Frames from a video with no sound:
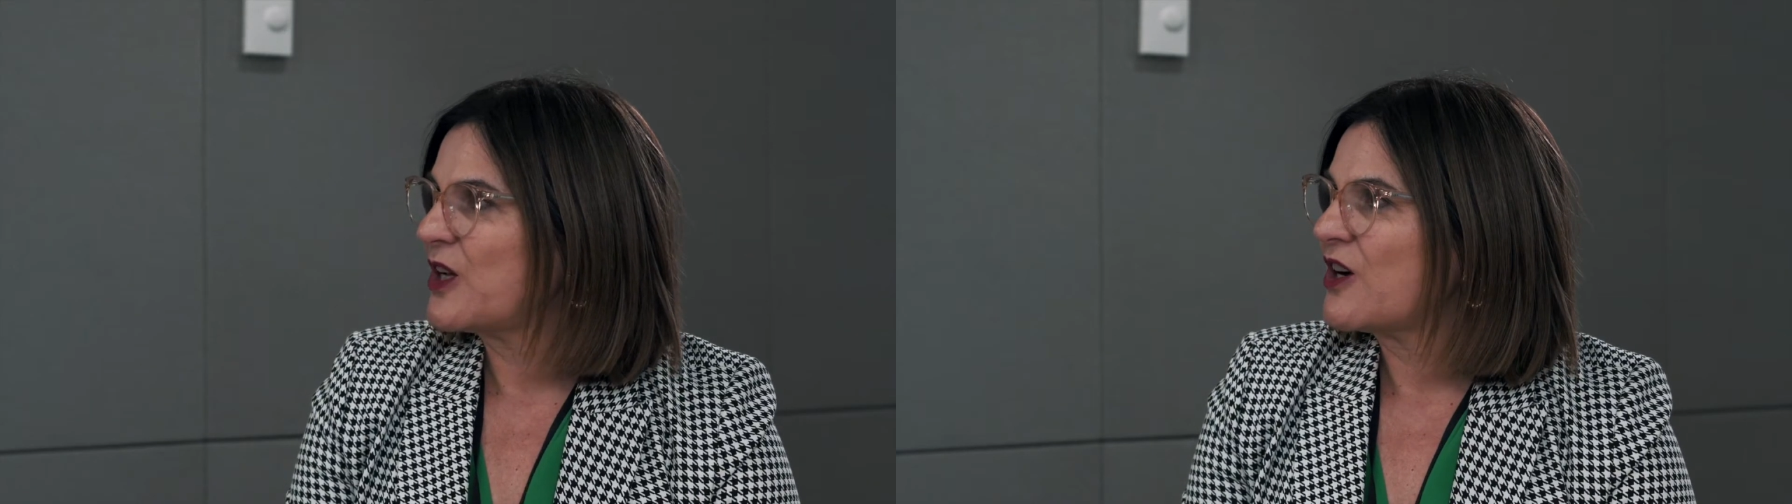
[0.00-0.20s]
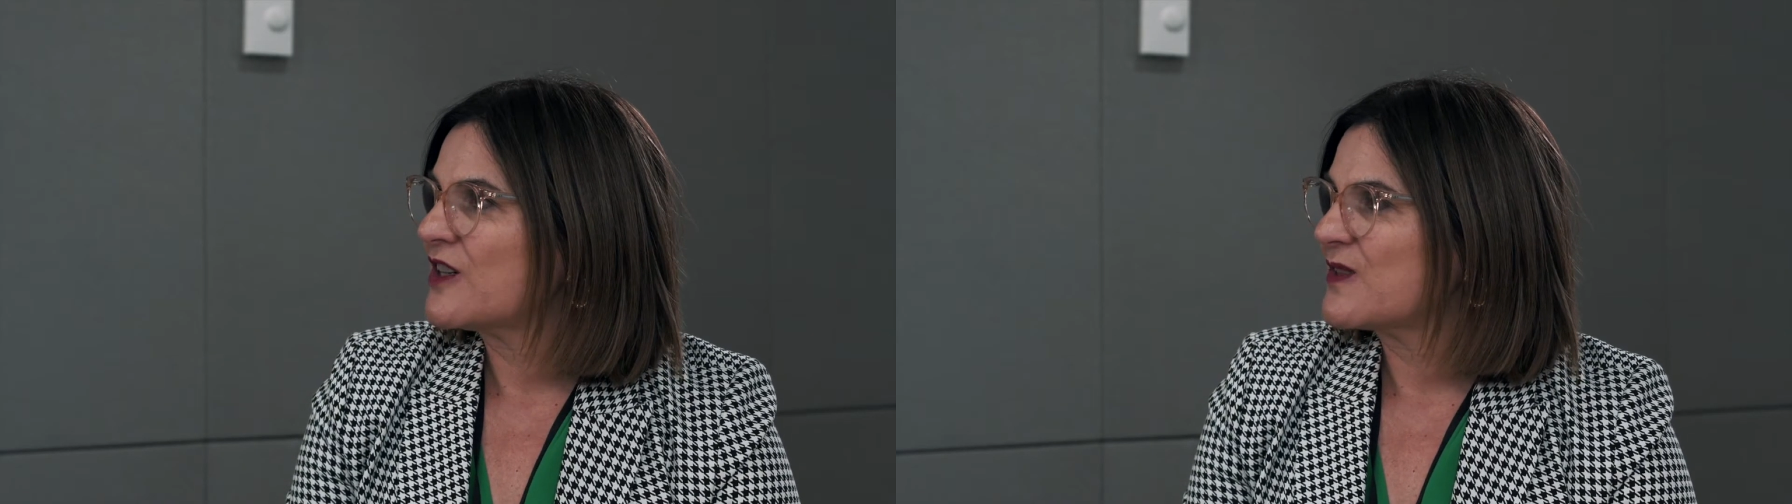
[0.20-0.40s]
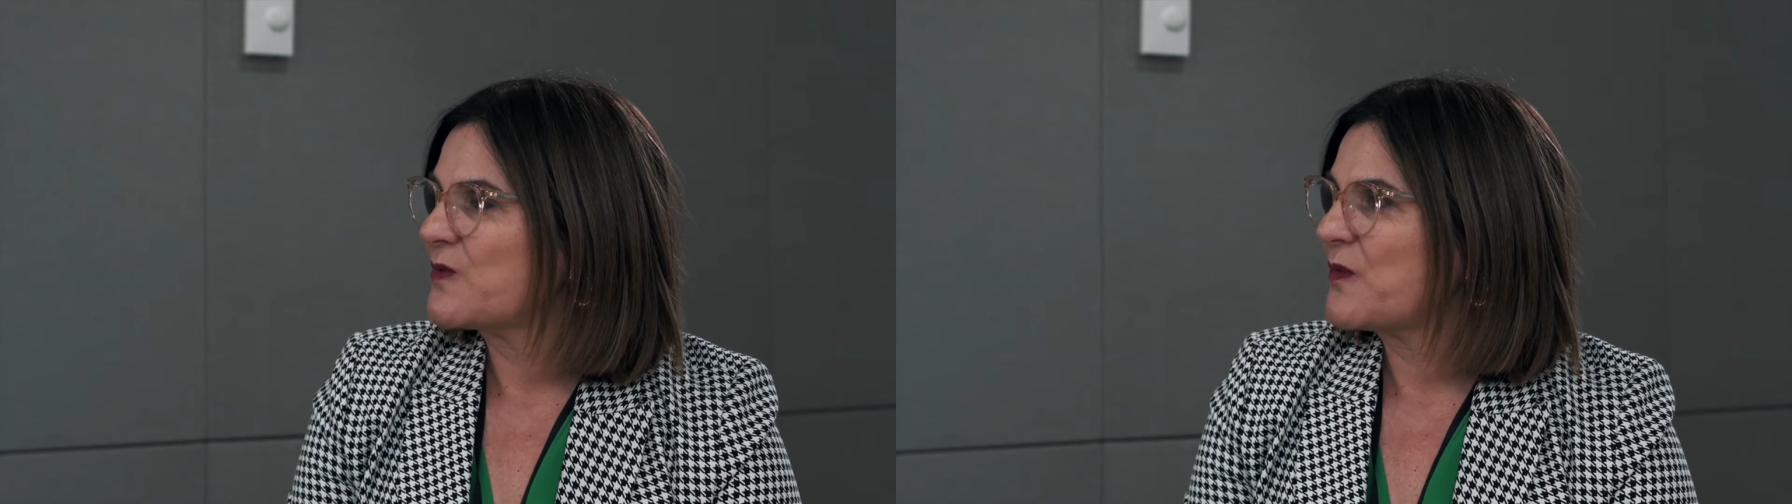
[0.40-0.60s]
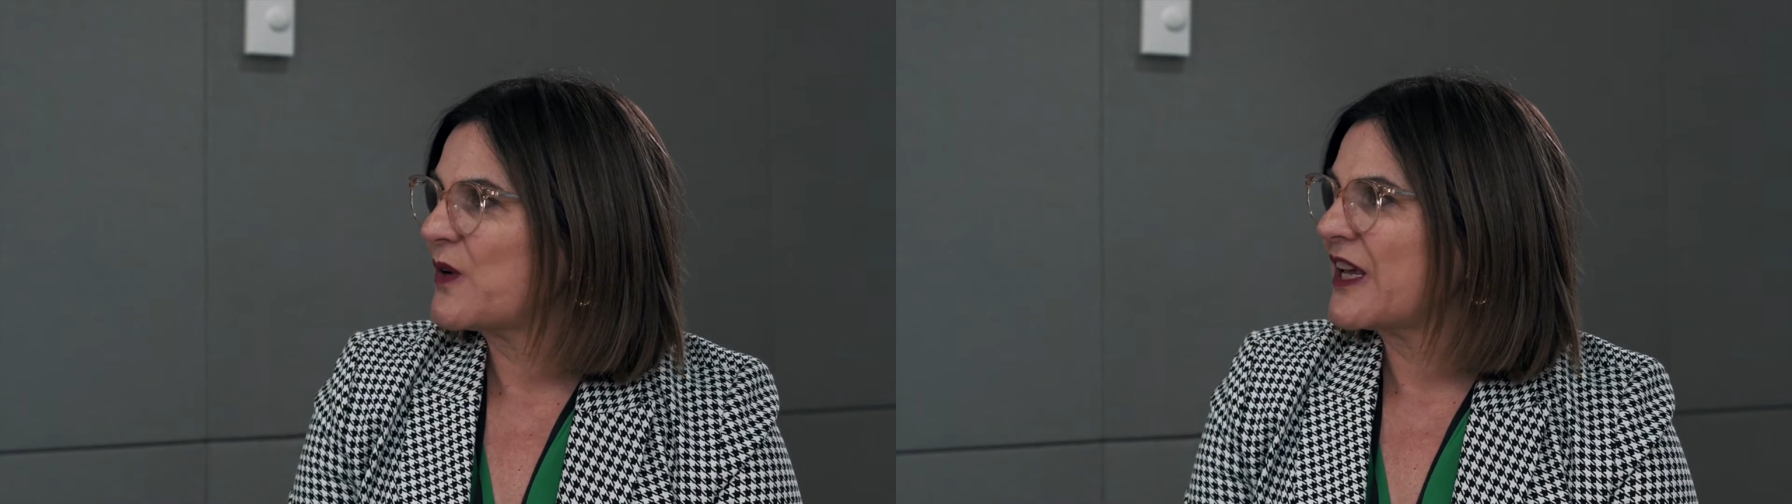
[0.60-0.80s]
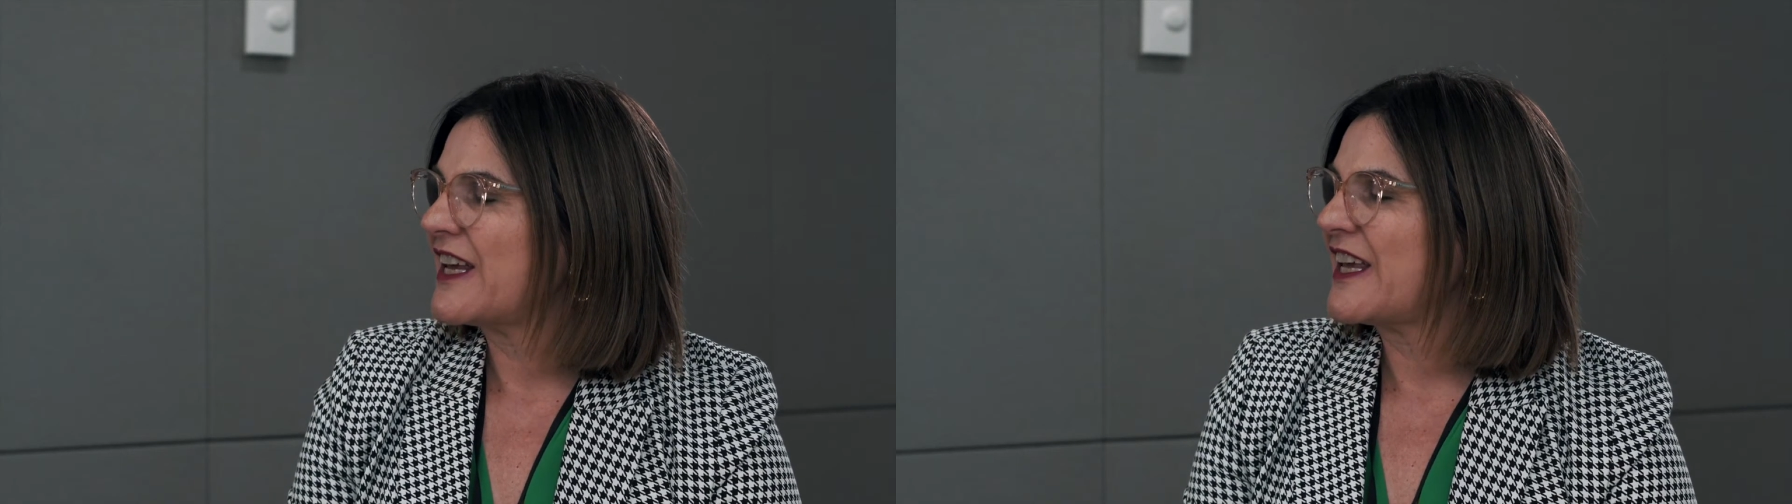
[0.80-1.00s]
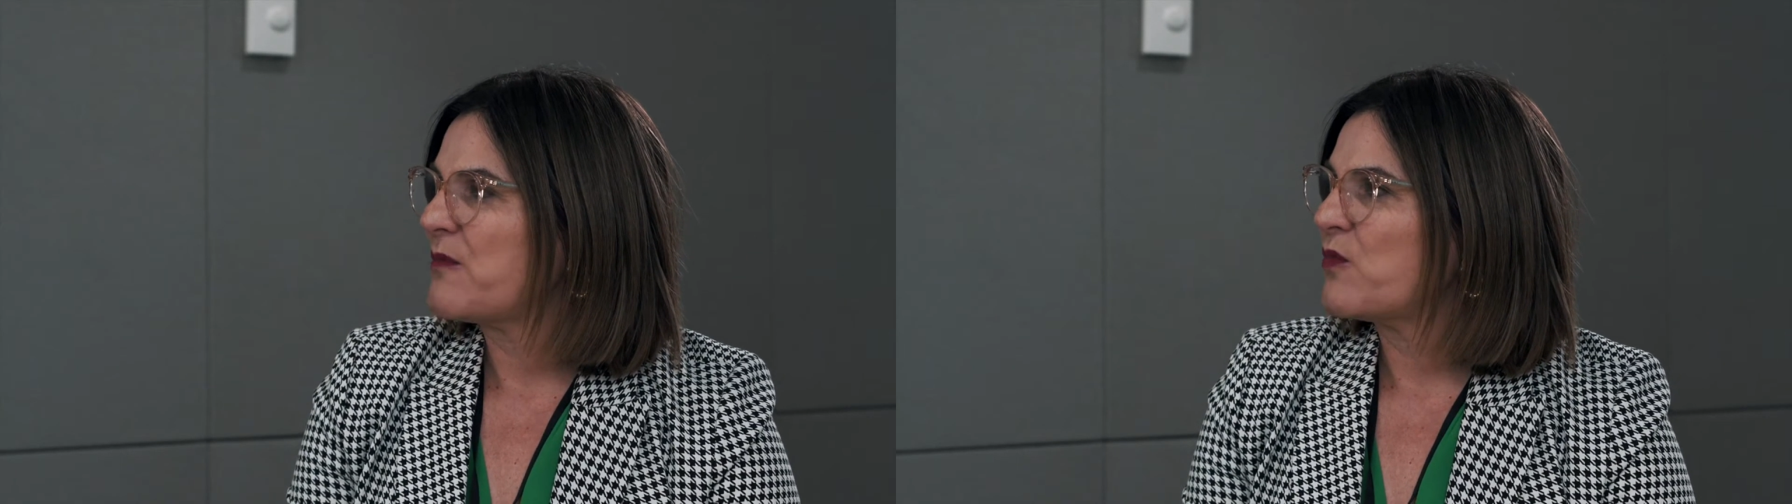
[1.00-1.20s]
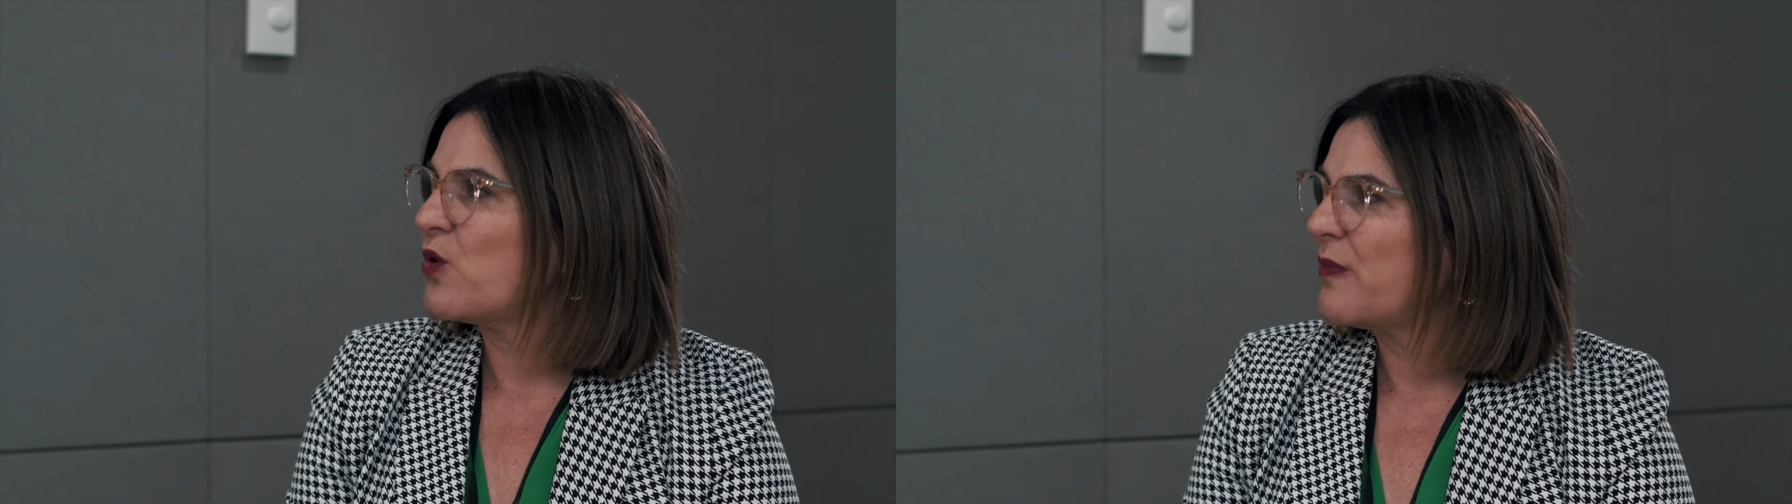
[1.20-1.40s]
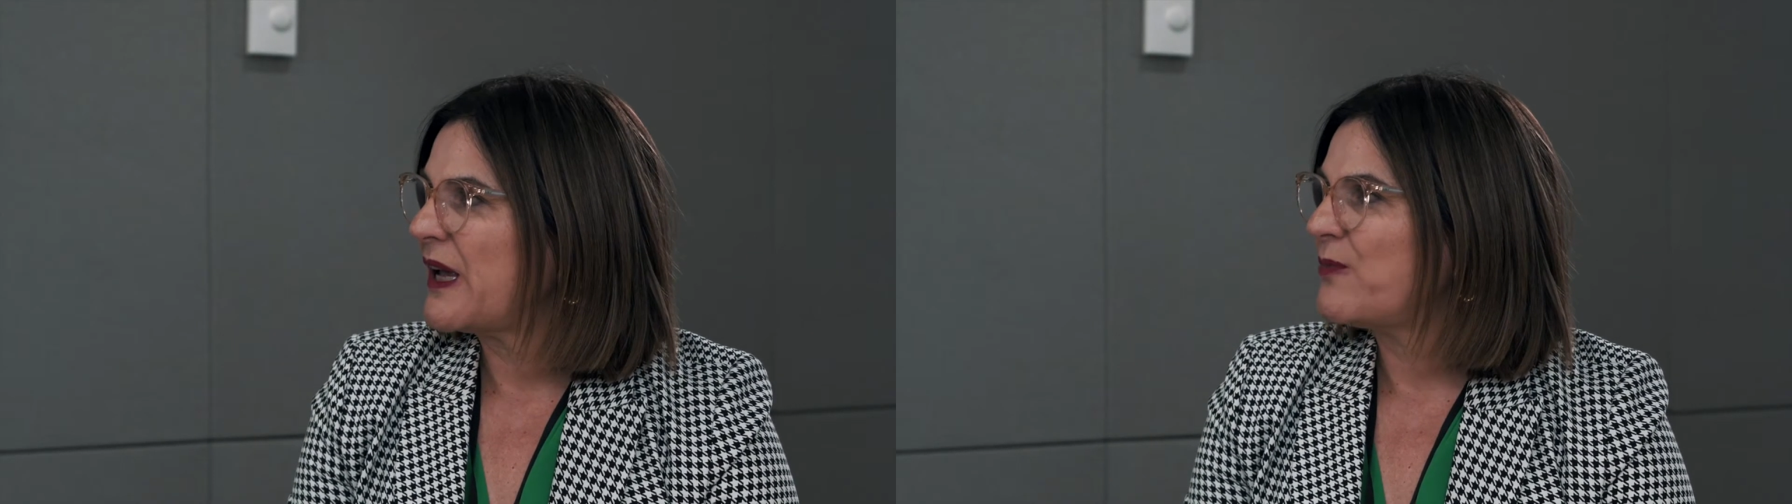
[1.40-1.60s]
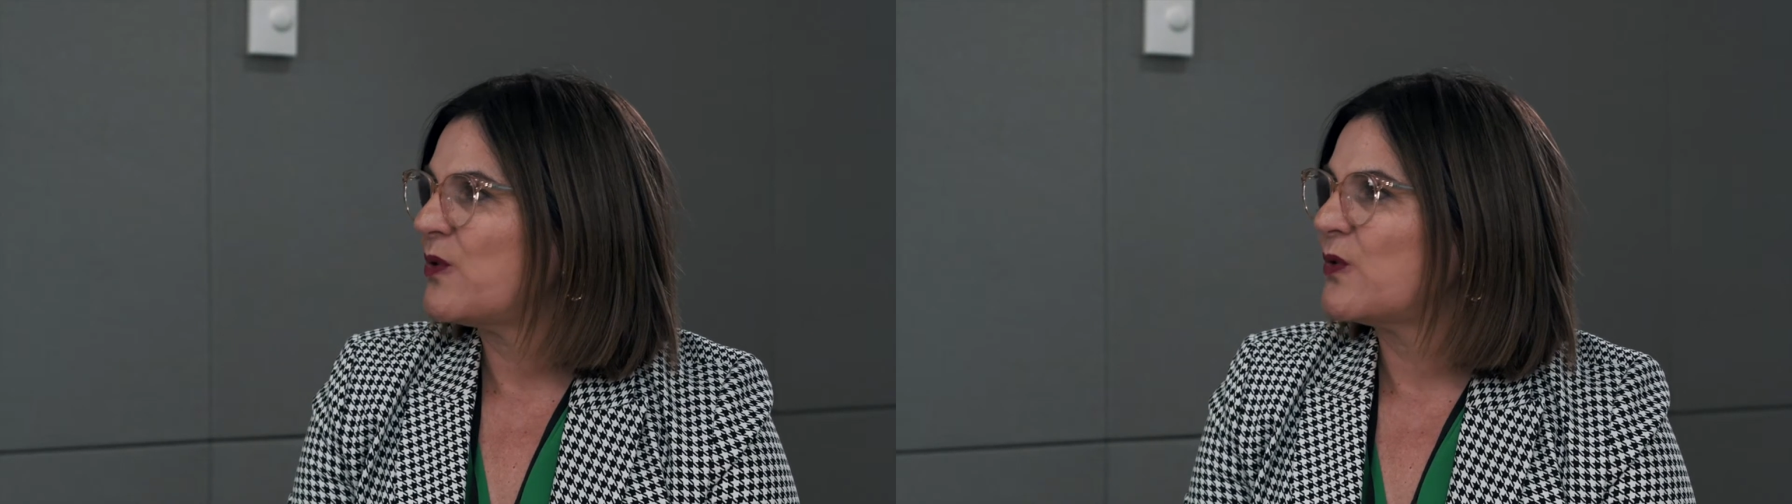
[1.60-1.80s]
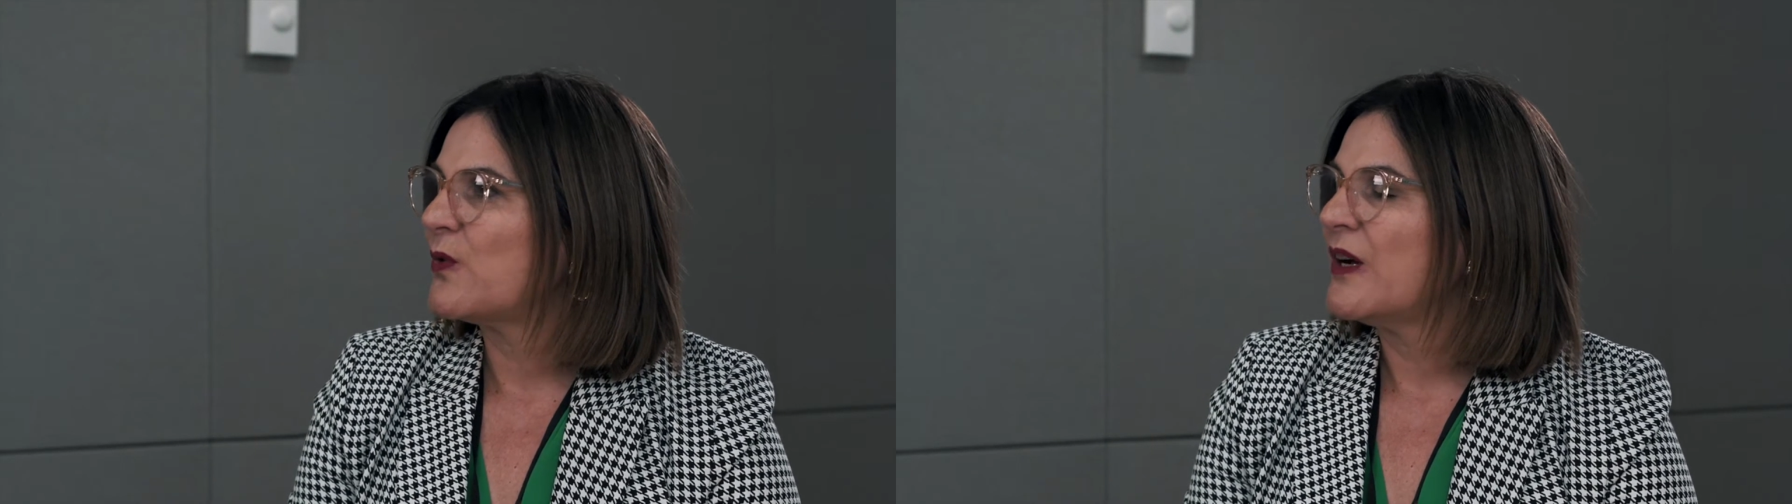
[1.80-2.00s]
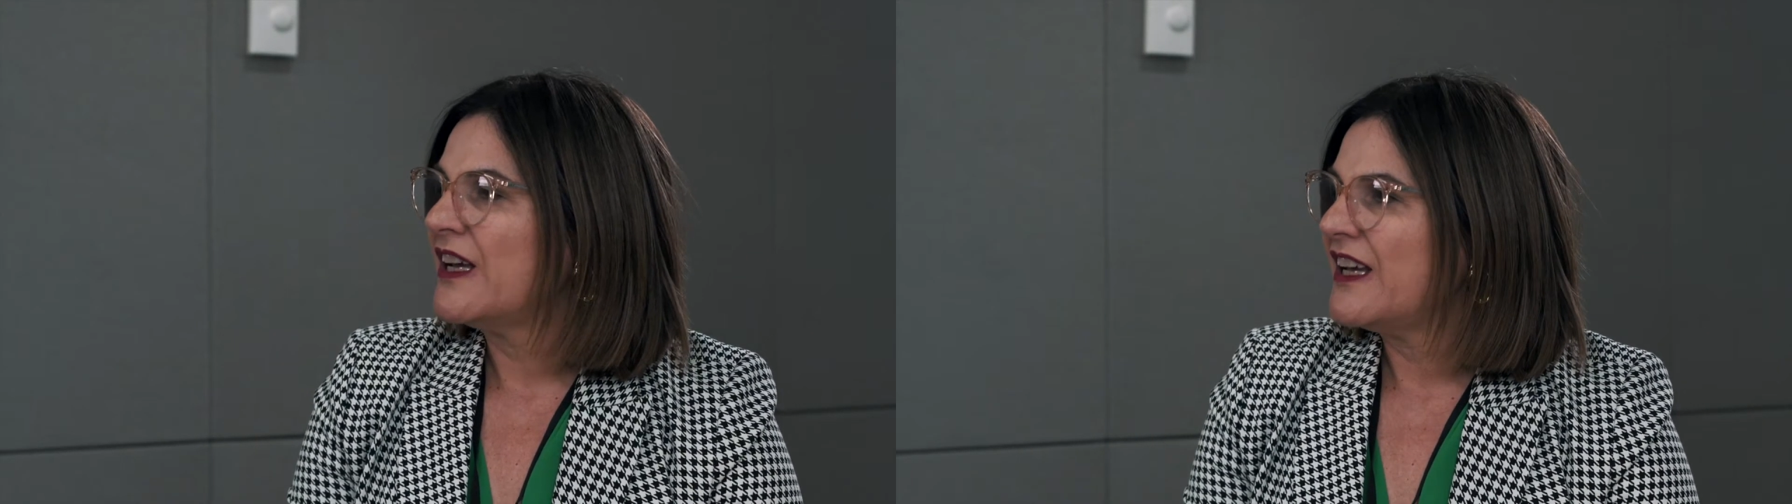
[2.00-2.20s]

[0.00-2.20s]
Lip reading: because when we're going to get more people